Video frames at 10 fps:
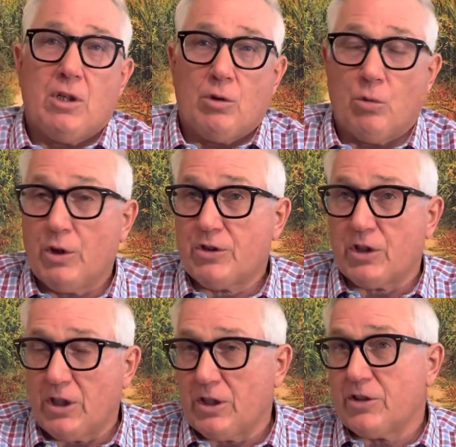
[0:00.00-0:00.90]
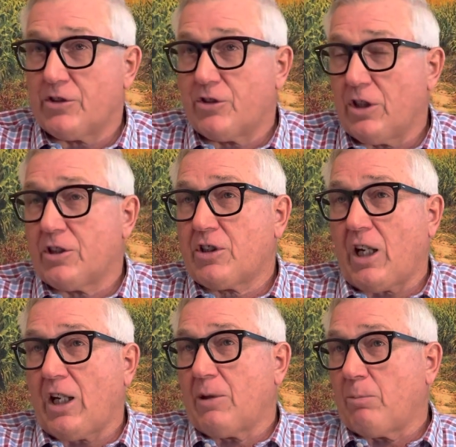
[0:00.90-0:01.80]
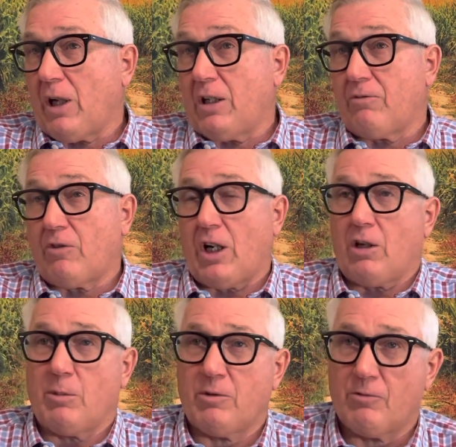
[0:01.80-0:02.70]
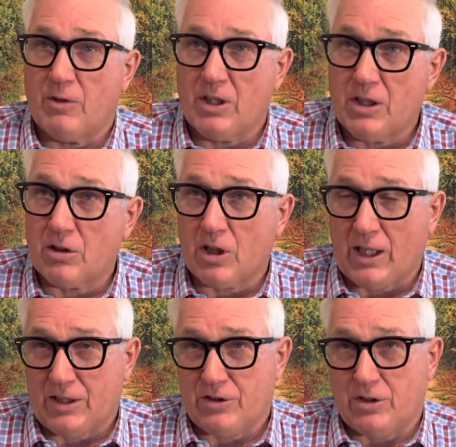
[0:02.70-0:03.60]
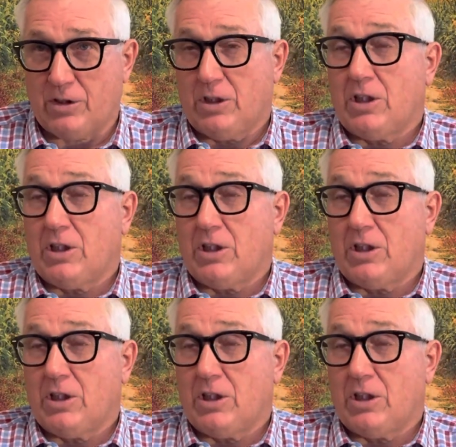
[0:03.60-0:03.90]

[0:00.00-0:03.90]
which is genotype by environment interaction.